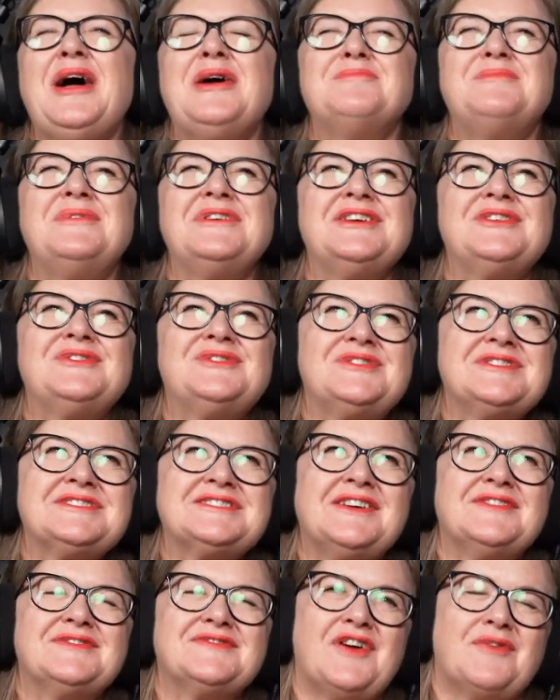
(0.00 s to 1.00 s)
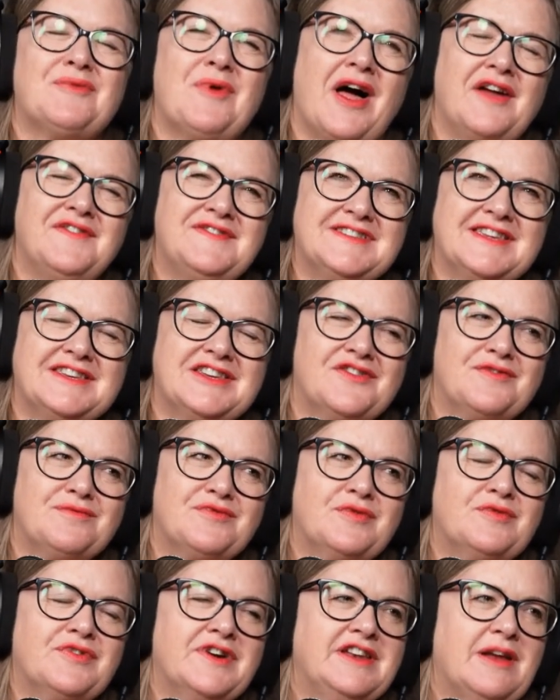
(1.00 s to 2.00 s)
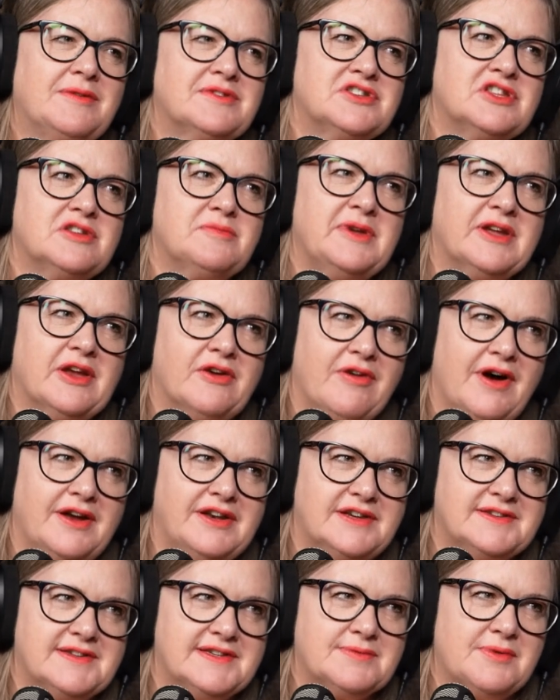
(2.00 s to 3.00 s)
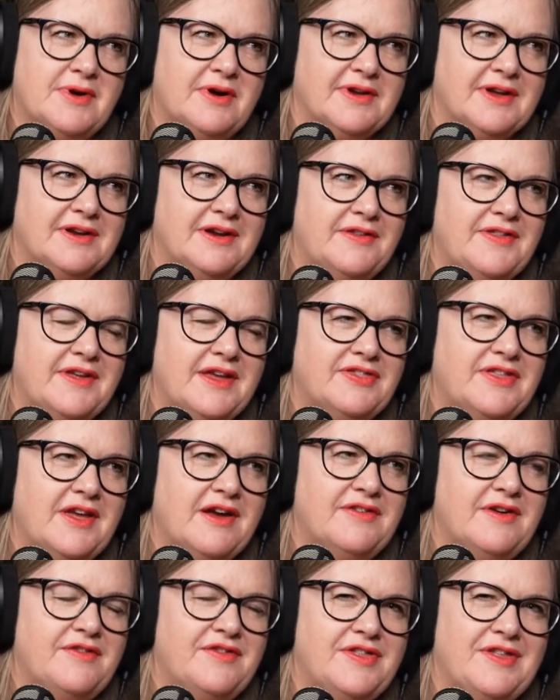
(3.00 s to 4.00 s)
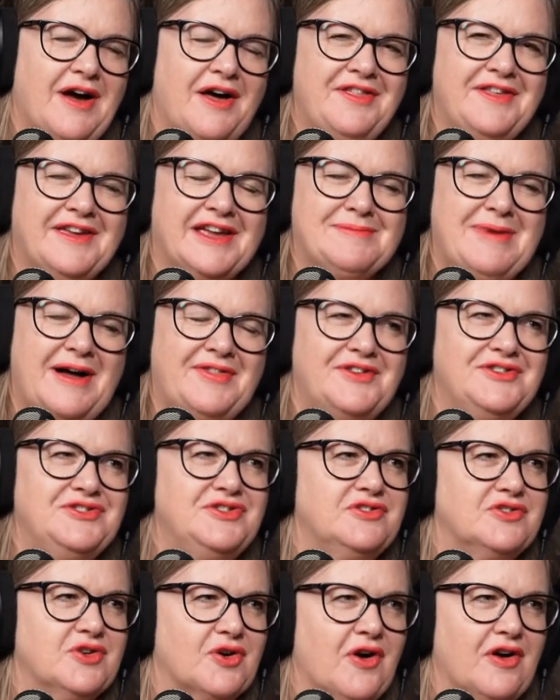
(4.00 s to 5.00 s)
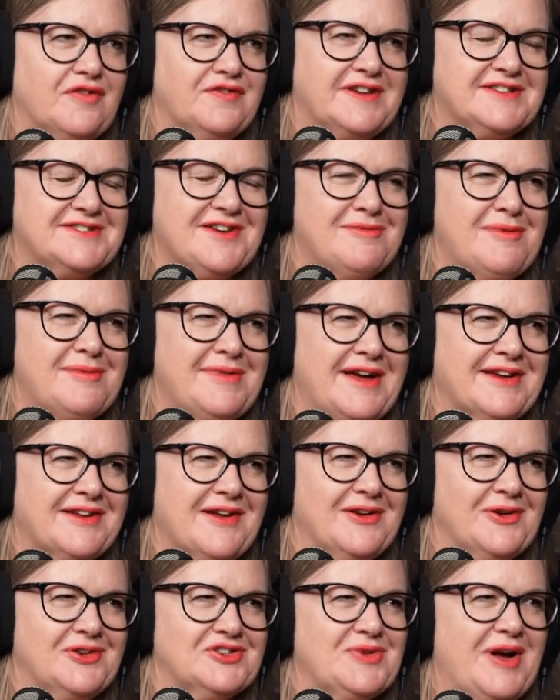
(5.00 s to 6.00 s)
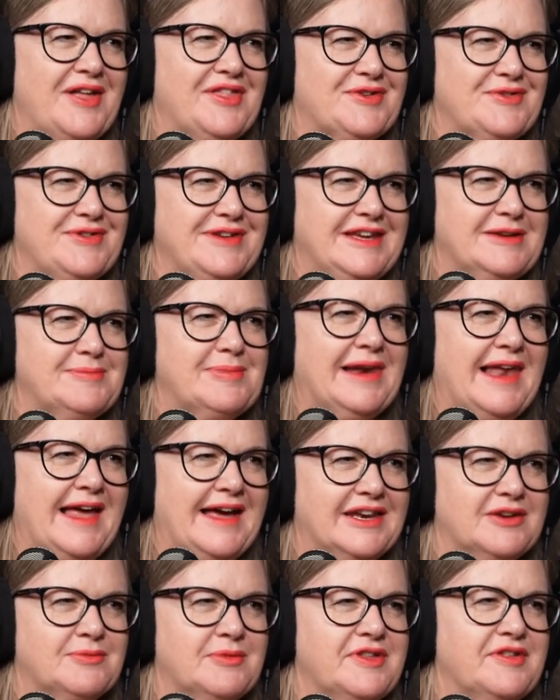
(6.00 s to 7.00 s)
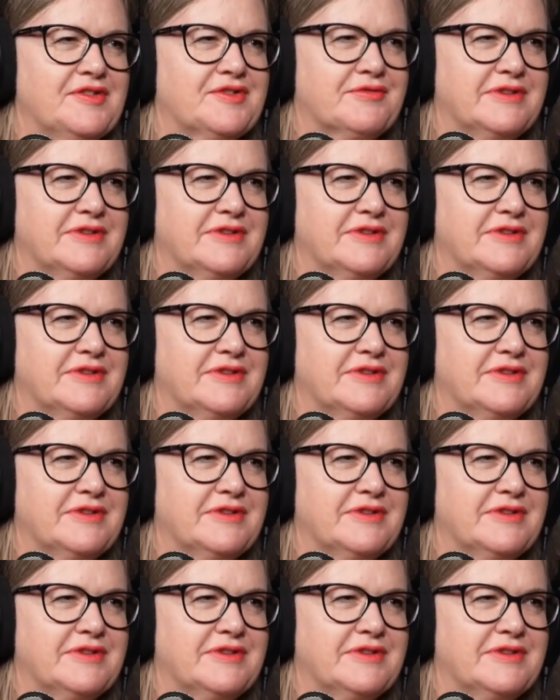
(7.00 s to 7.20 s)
But you're also, from what I've seen, you're pretty much to the bigger ideas as well. The, you, I think about the New York office, and I remember that going on to our mm. three-year plan, and within hmm.